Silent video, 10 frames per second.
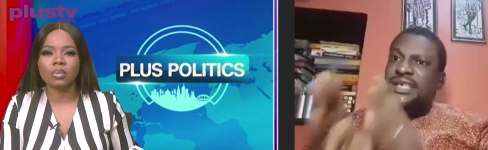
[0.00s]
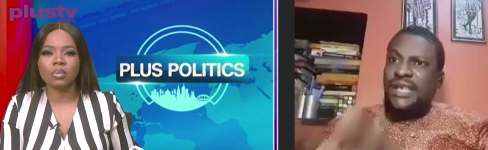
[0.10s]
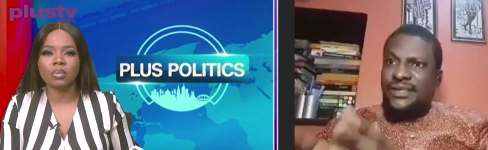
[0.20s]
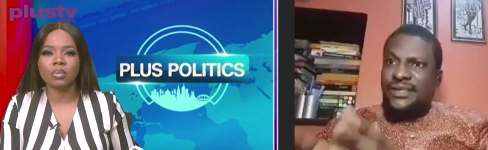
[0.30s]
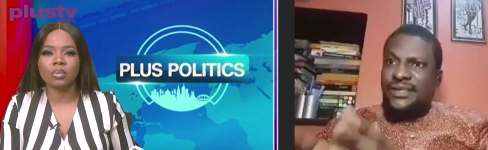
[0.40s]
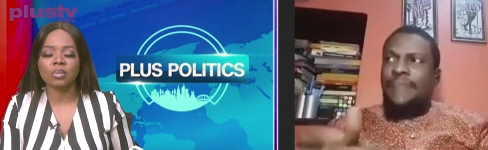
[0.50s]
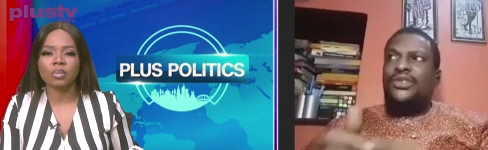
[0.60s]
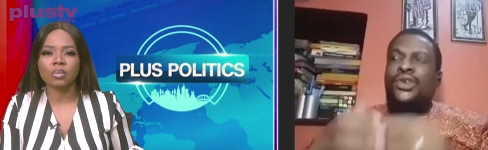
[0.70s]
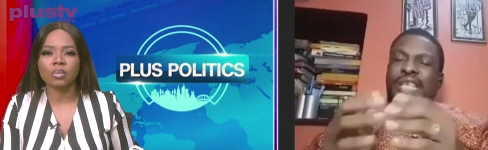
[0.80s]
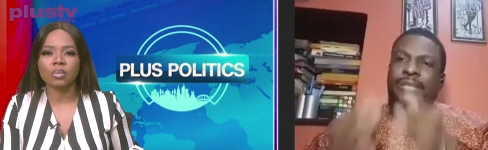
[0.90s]
Speaker 1: system, such as
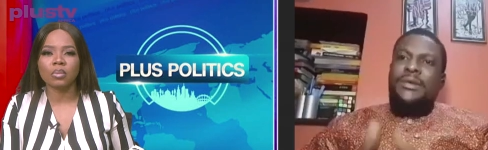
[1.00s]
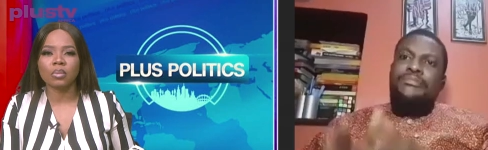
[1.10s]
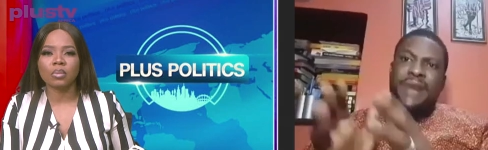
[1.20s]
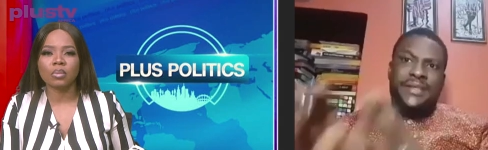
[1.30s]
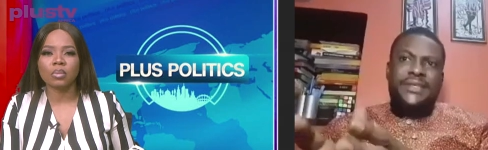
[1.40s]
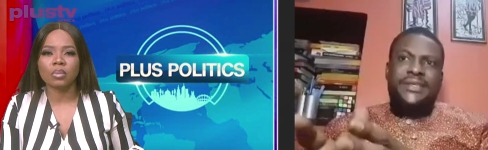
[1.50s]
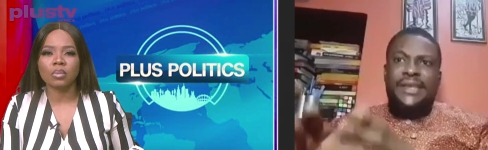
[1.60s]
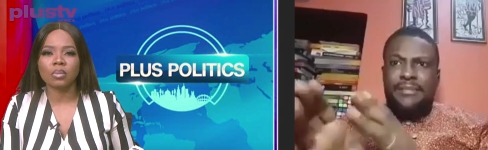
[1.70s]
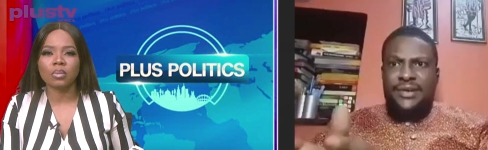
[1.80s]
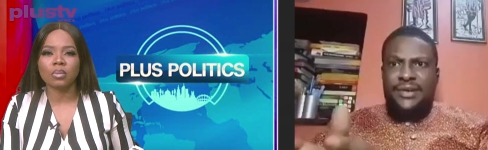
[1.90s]
being practiced in
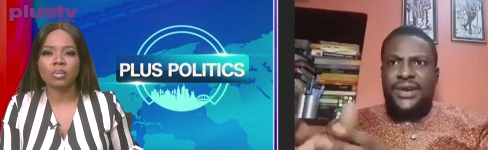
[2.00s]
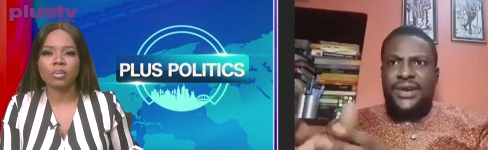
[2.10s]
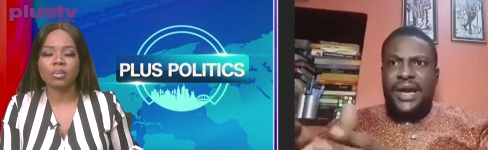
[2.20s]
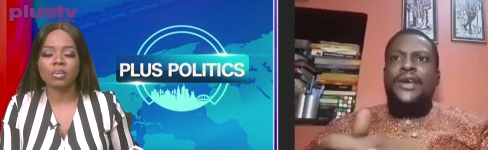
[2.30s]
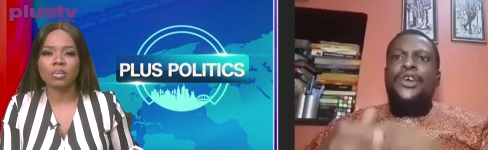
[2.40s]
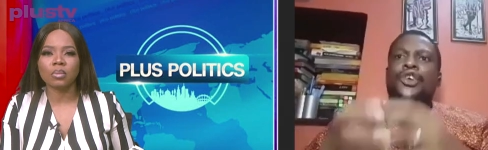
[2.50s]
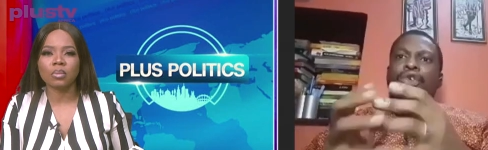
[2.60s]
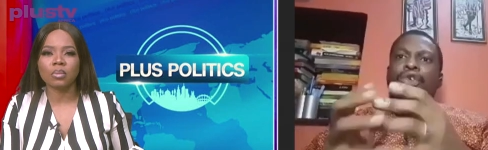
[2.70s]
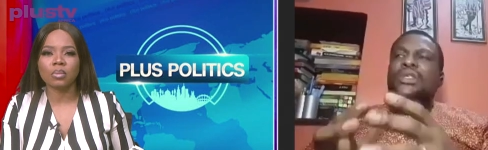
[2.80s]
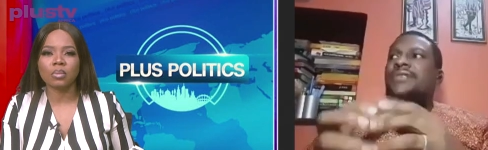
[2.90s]
America, you don't have
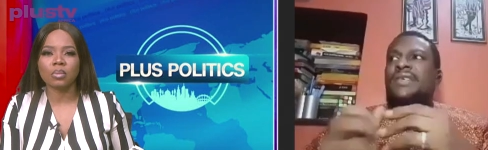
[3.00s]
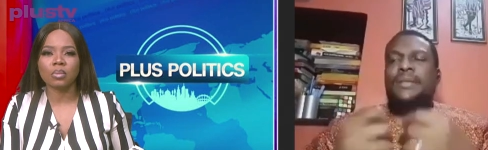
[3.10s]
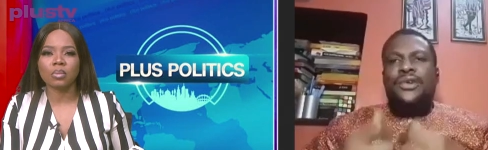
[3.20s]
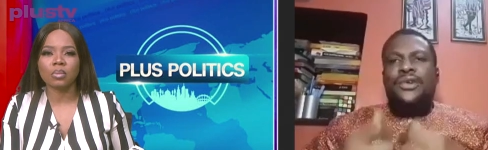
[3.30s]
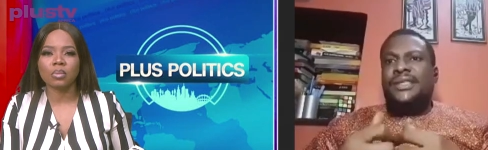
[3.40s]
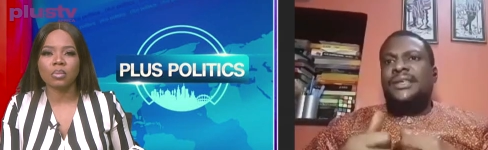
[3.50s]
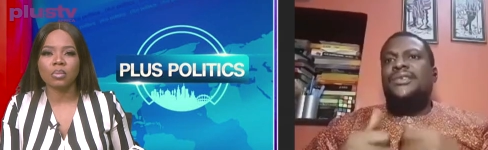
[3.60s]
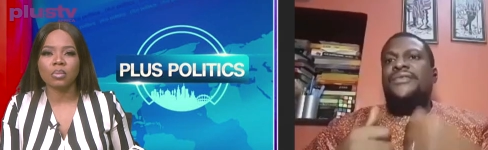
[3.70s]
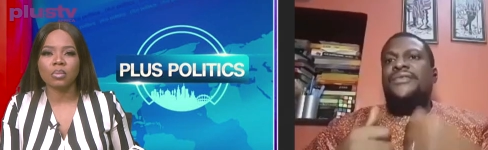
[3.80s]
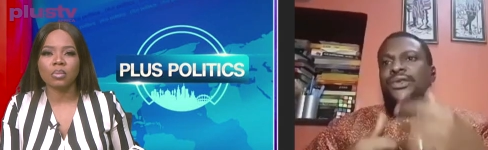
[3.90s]
the Democrats referring
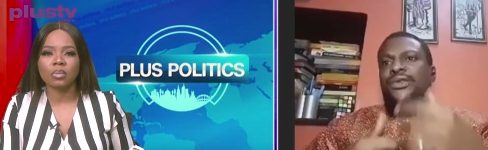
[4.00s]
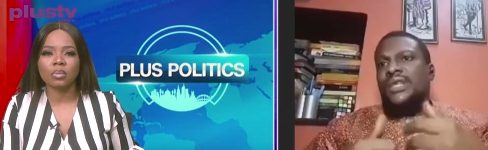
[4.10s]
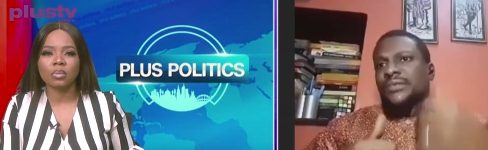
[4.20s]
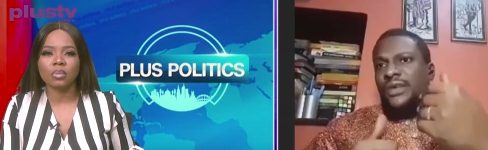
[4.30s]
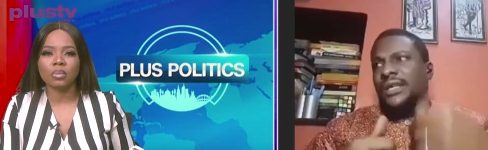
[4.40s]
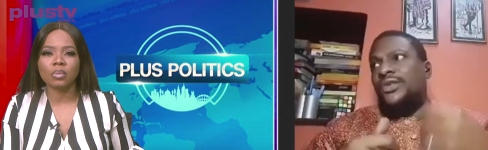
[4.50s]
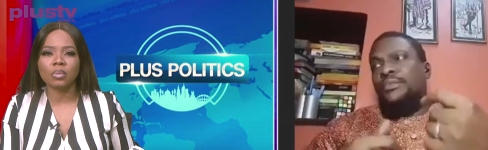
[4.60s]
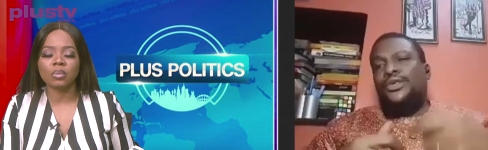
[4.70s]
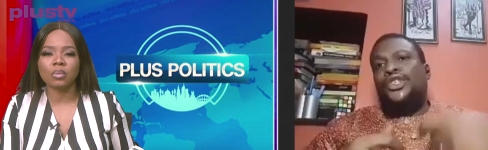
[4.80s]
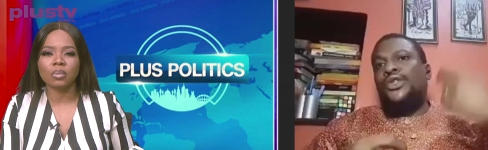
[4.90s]
to themselves as opposition
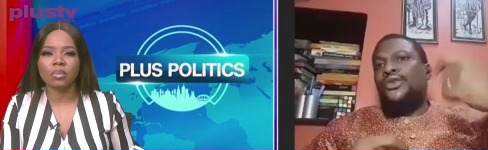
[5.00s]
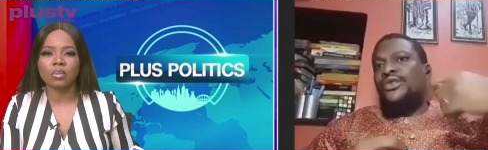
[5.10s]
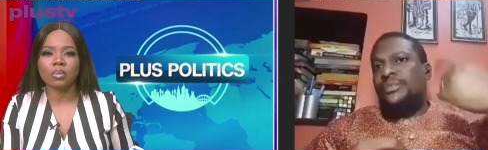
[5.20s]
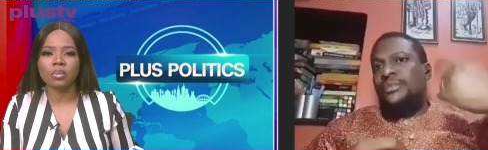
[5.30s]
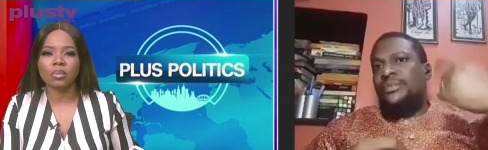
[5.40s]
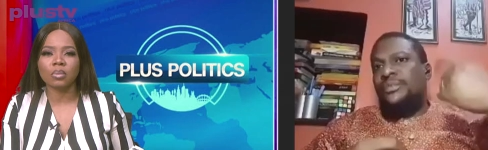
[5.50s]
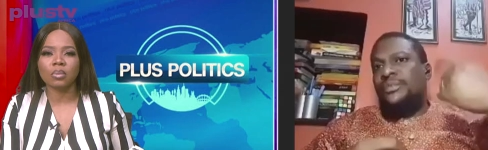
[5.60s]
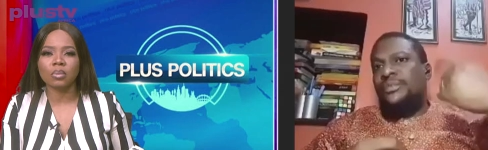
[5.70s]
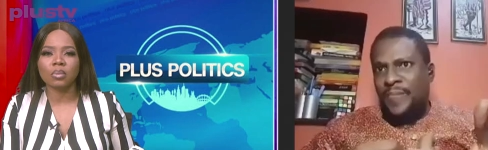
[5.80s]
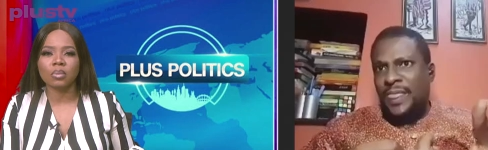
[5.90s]
to the Republicans.
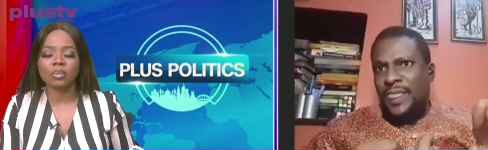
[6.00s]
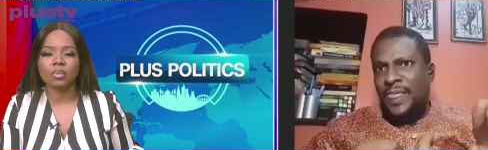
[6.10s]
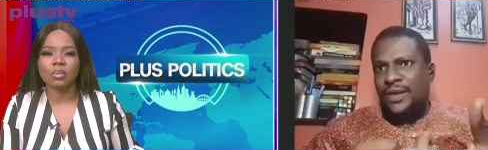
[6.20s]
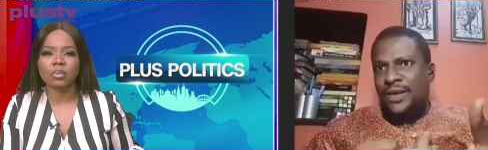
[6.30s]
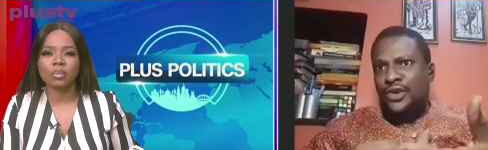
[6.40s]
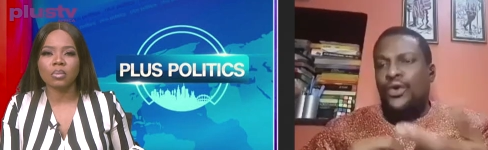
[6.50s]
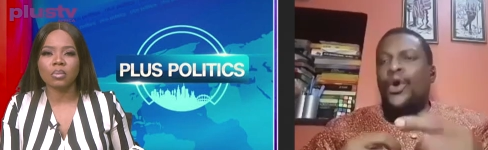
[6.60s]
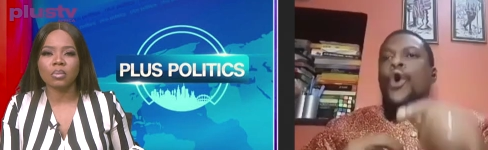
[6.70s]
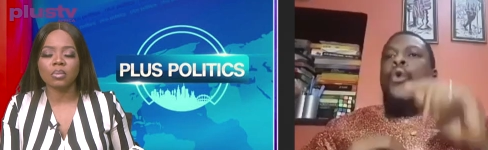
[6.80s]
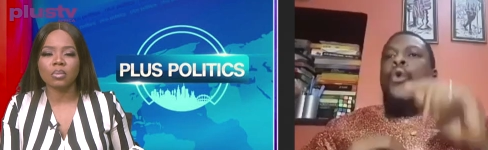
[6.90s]
You know,
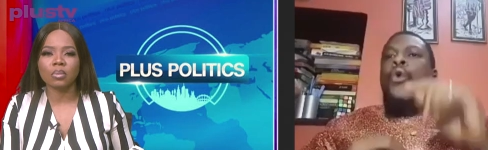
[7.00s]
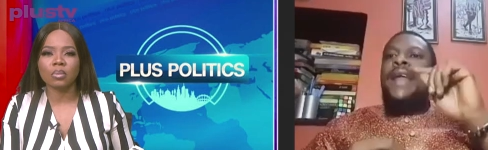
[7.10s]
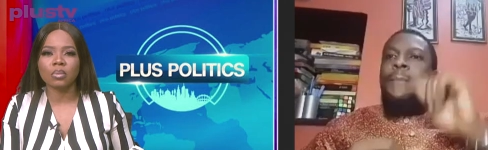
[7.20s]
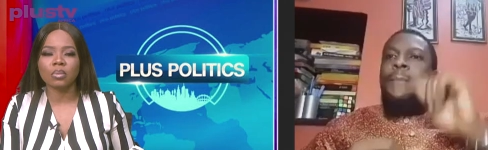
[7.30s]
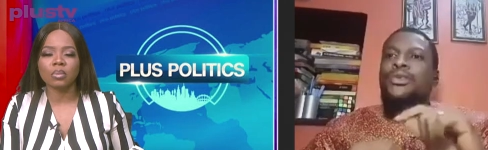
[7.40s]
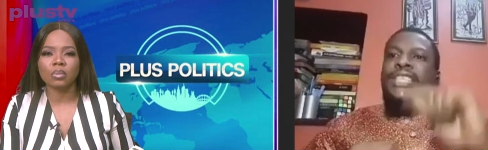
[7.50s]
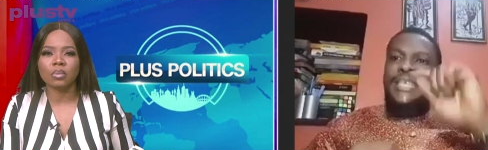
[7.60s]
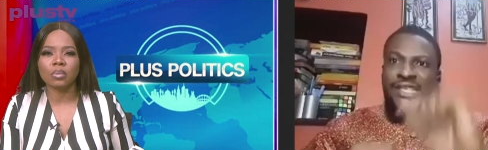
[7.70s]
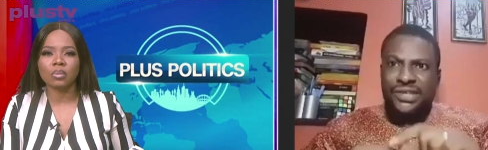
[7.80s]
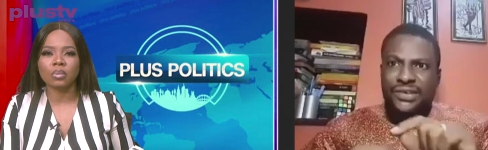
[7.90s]
what happened in
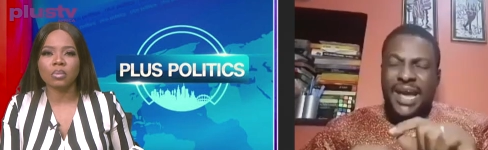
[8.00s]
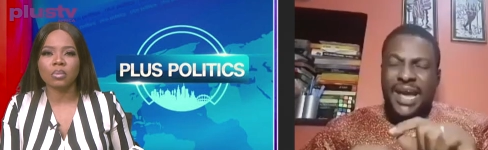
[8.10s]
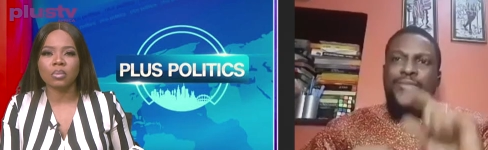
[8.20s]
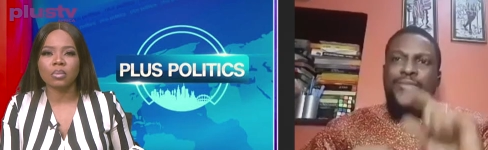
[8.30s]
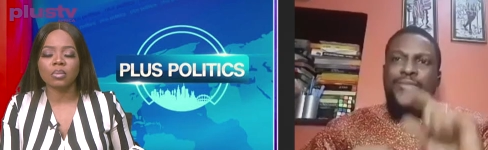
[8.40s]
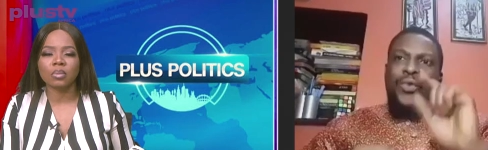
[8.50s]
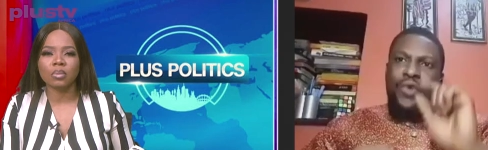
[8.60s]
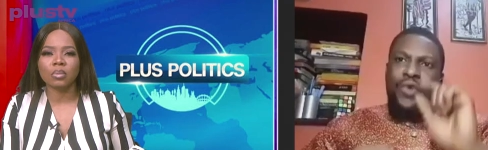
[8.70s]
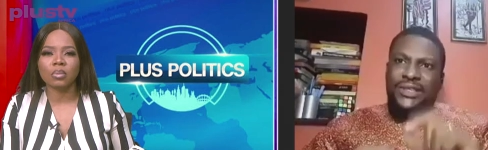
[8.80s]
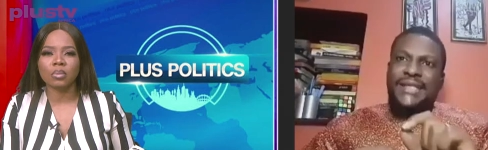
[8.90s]
Nigeria was that
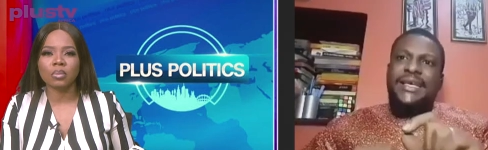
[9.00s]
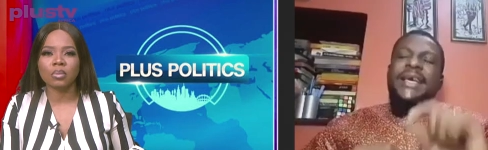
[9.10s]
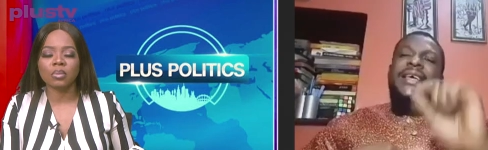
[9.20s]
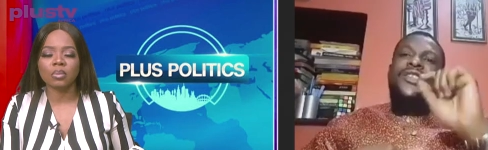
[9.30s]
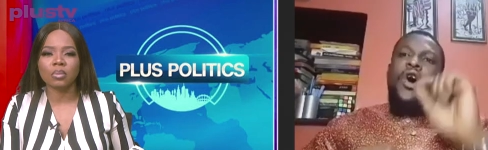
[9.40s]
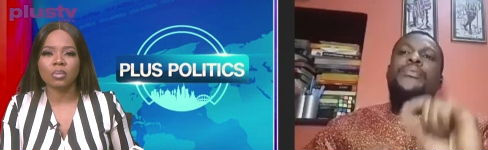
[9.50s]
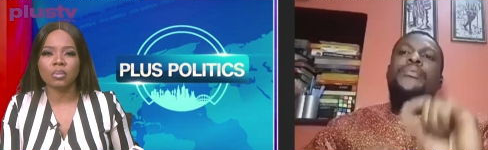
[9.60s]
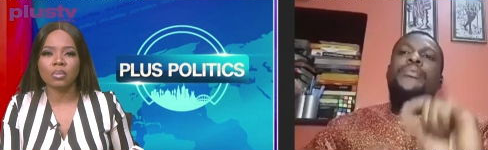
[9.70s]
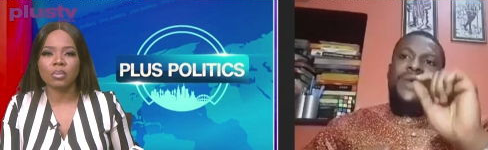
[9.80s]
the All Progressives